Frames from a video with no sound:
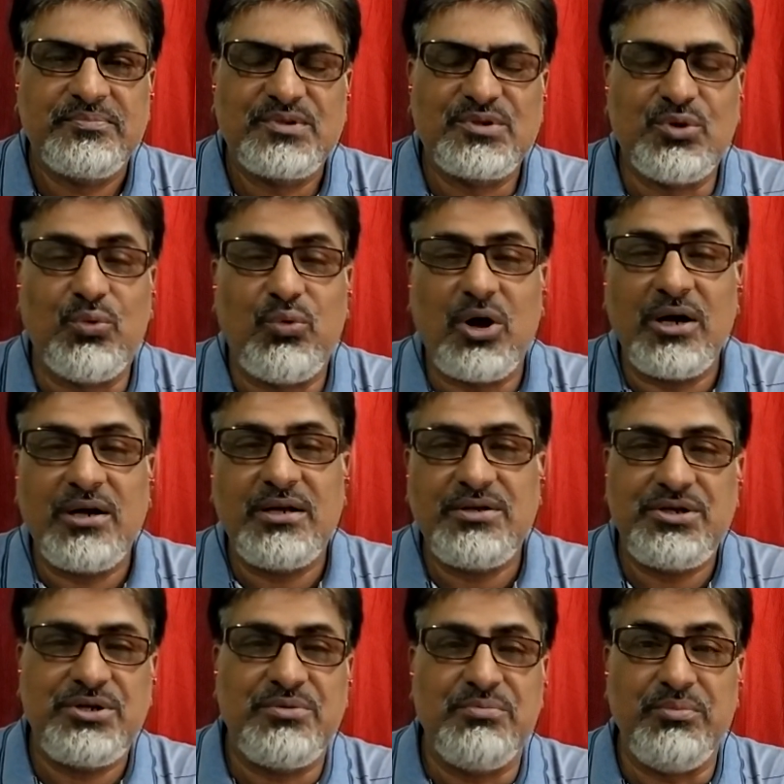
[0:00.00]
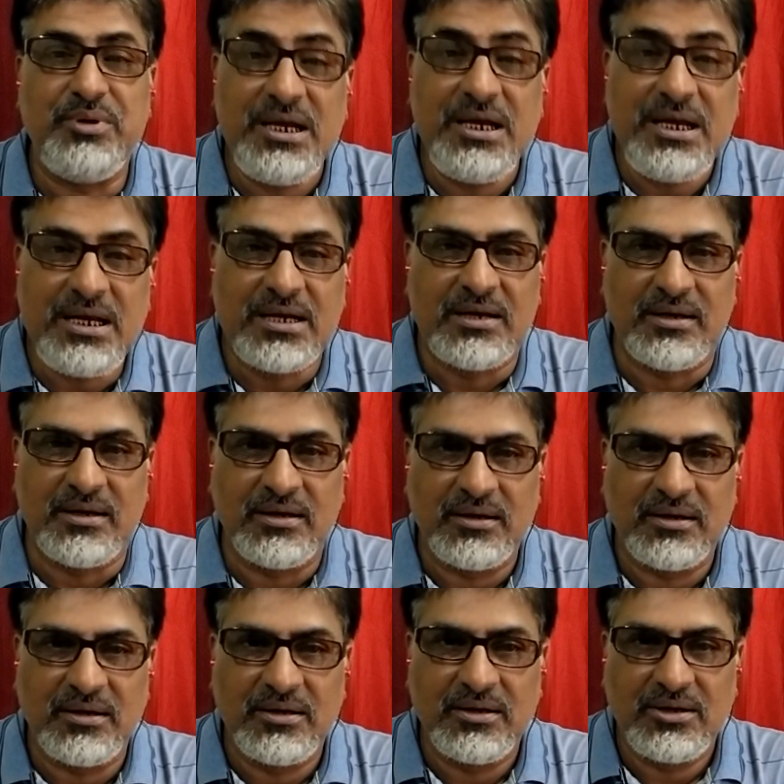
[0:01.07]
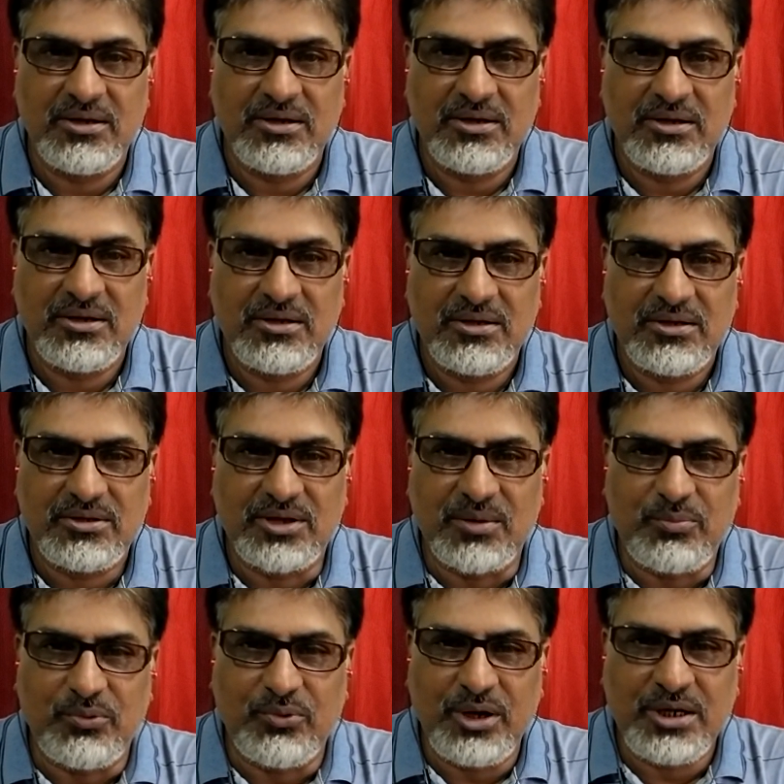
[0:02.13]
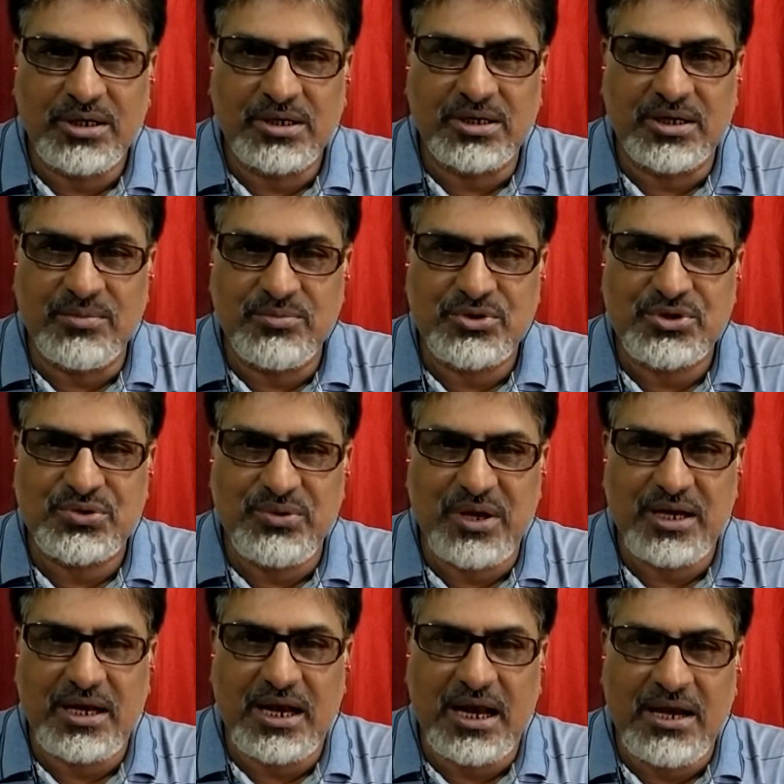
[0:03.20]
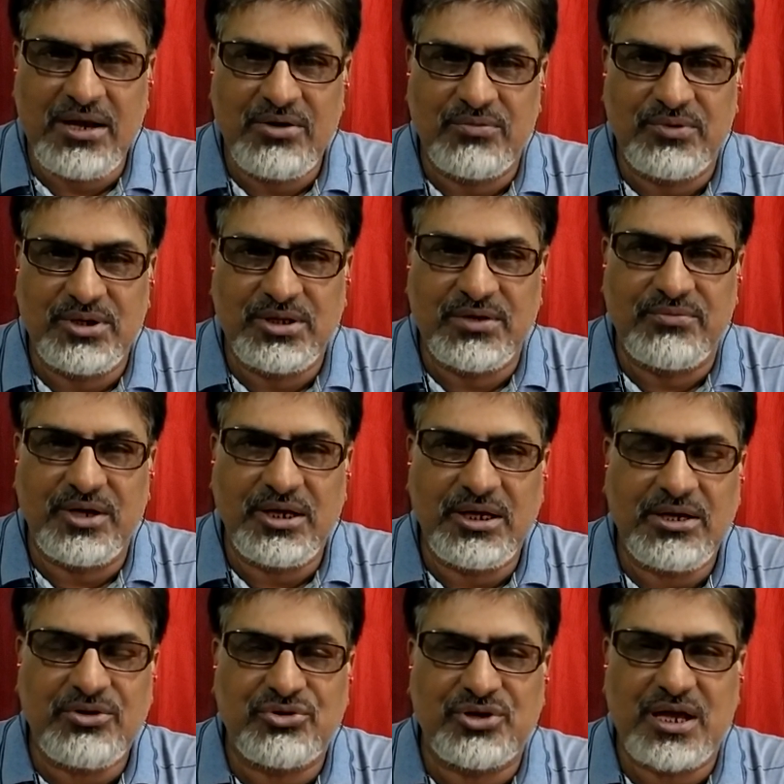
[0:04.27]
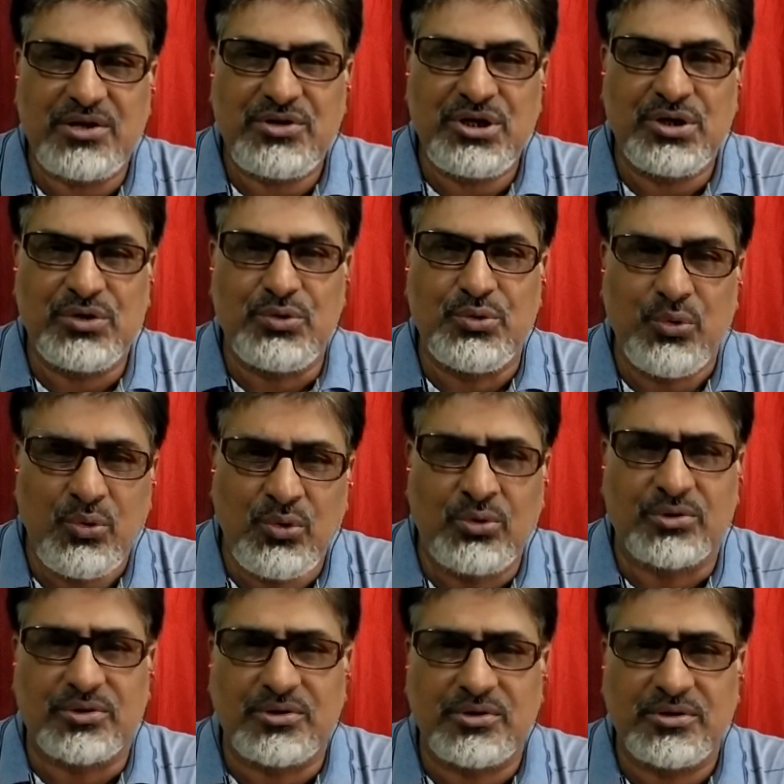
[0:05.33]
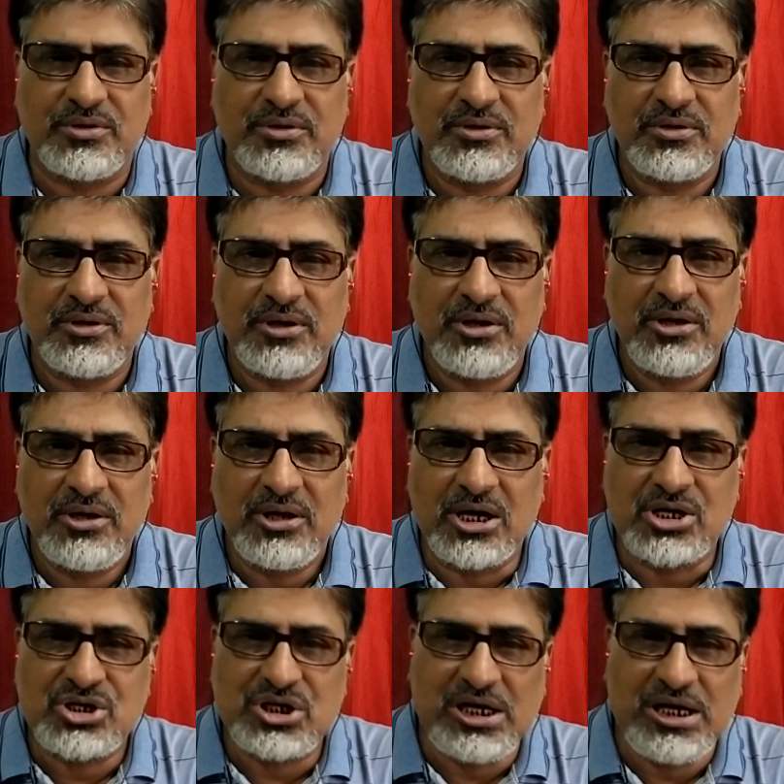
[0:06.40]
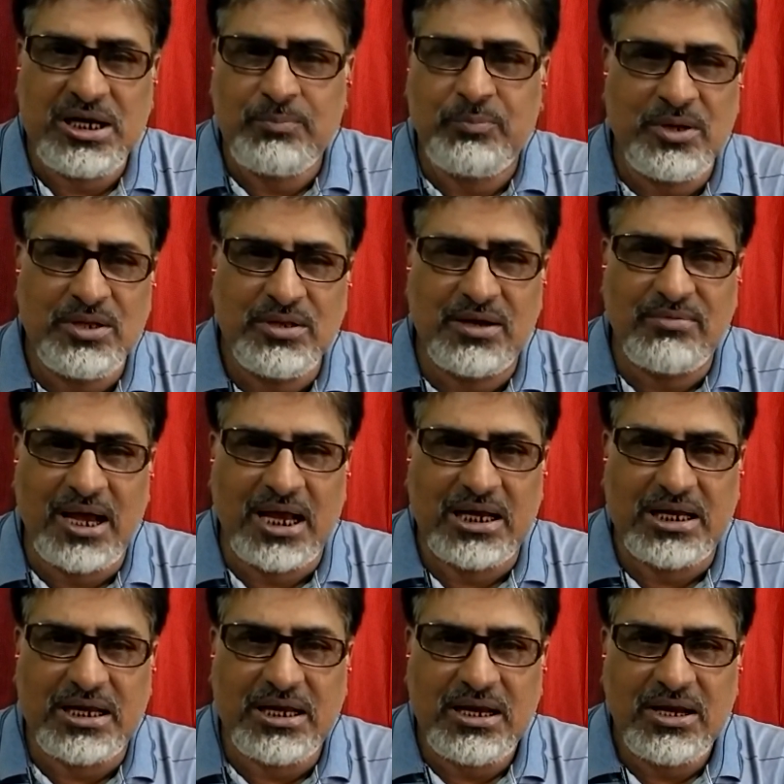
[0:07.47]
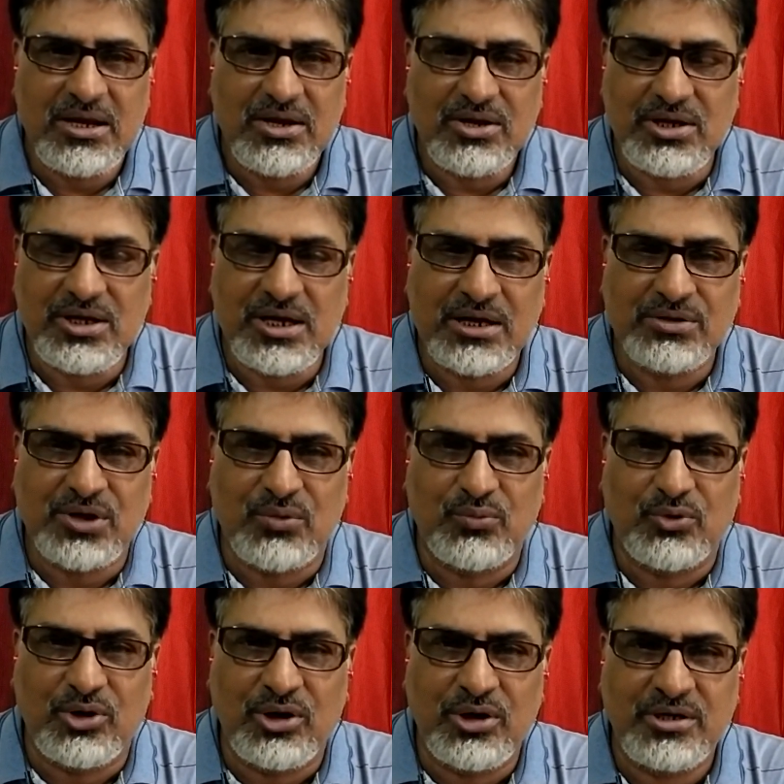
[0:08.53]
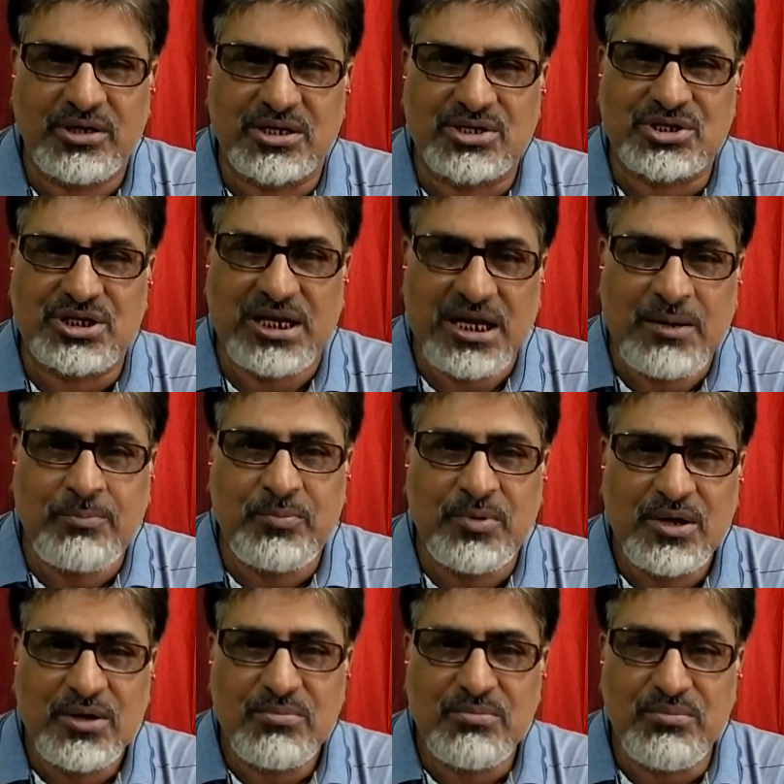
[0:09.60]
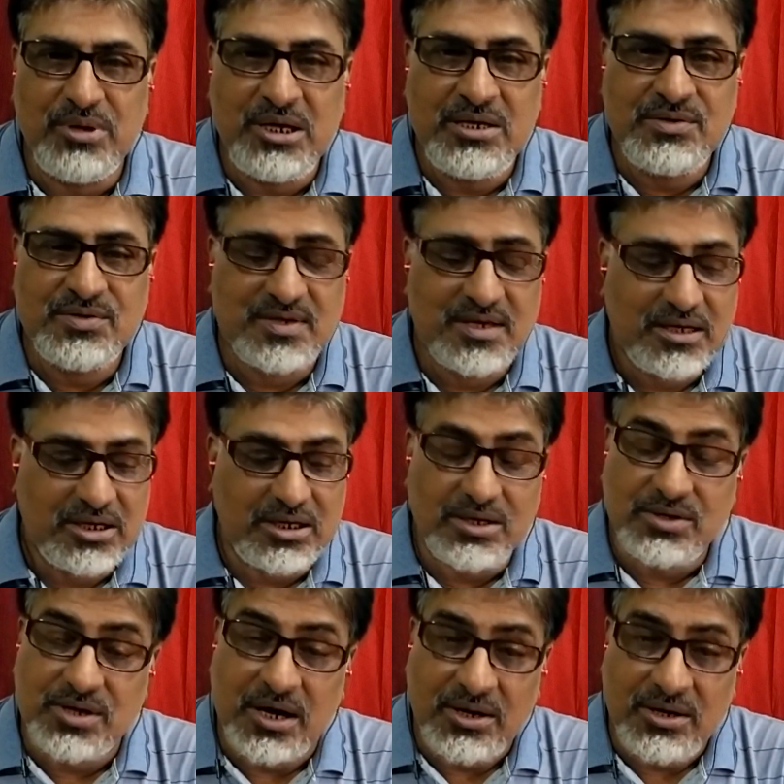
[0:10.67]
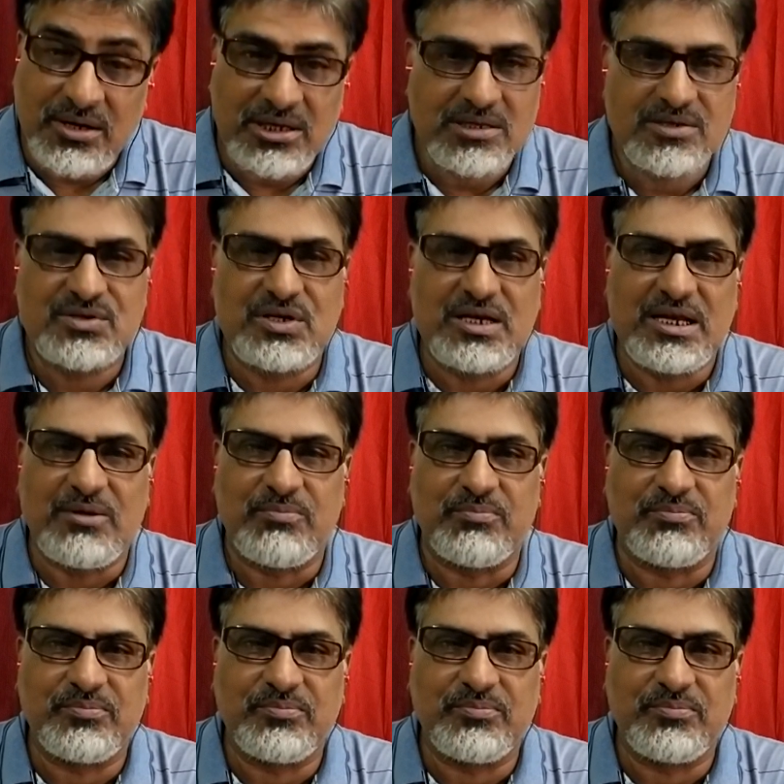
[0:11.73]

So what does it mean? The poet comes to an end with a very tragic note. Asleep in the valley, here the word asleep means eternal sleep.